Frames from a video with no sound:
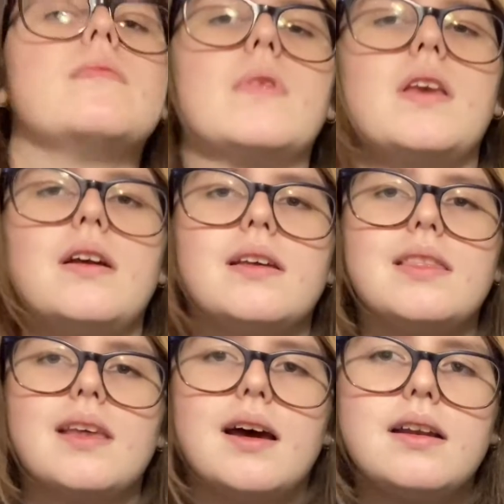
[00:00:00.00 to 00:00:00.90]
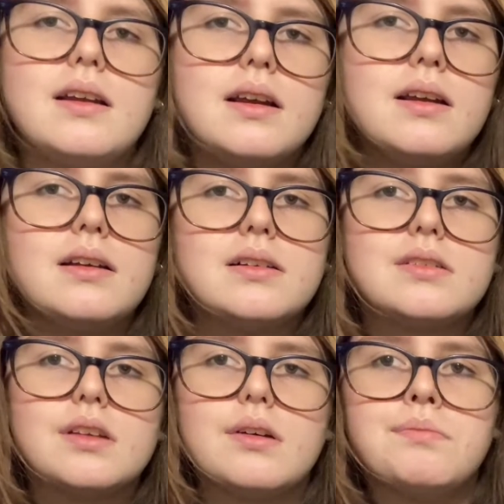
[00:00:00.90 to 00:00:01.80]
kind of like that.
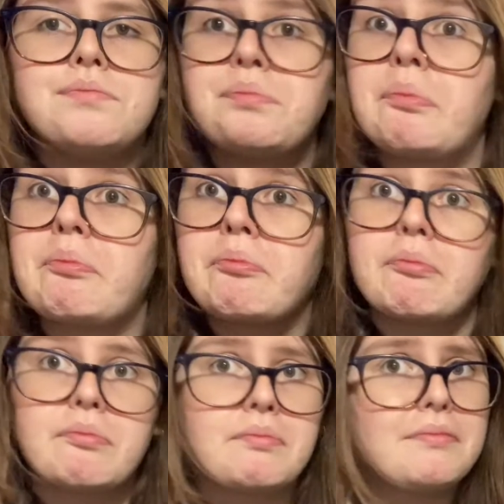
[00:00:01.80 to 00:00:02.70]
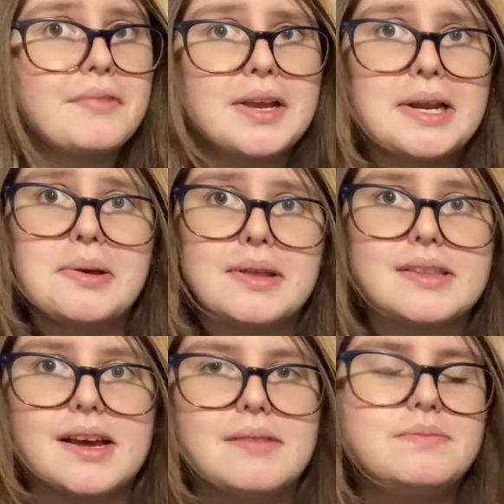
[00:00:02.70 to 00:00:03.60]
So kind of like
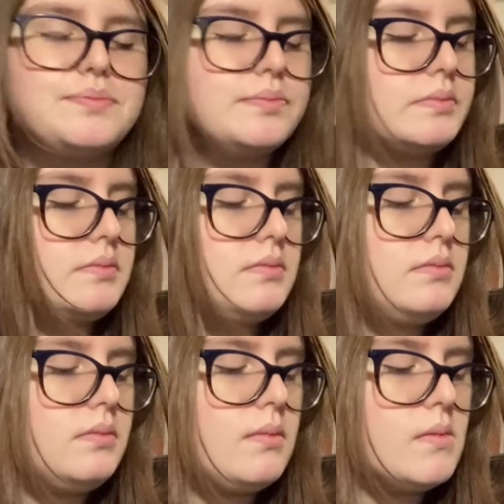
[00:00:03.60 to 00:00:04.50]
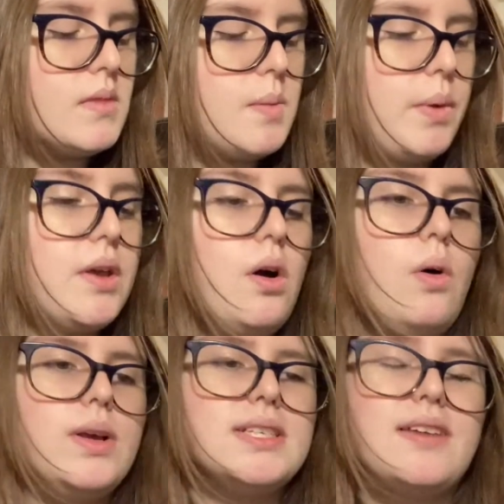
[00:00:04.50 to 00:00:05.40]
that. But
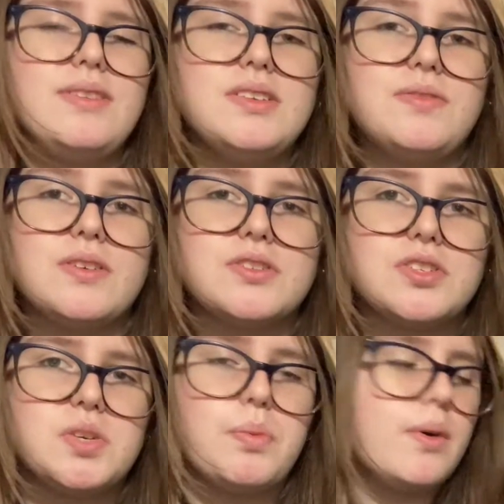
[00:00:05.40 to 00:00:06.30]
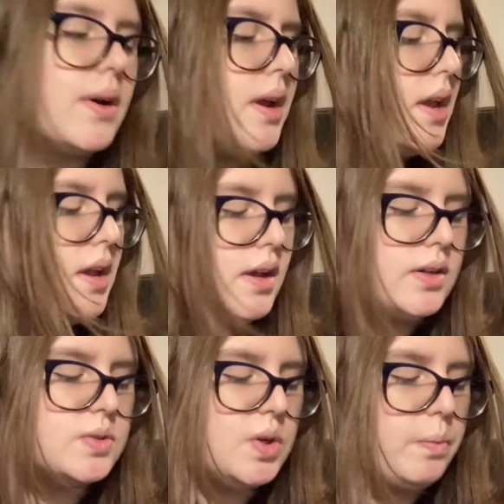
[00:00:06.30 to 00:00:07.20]
always have these fingers as support,
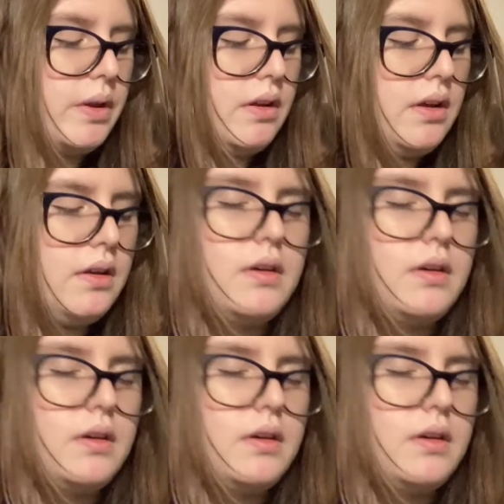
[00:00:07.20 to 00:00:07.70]
because when you're bending,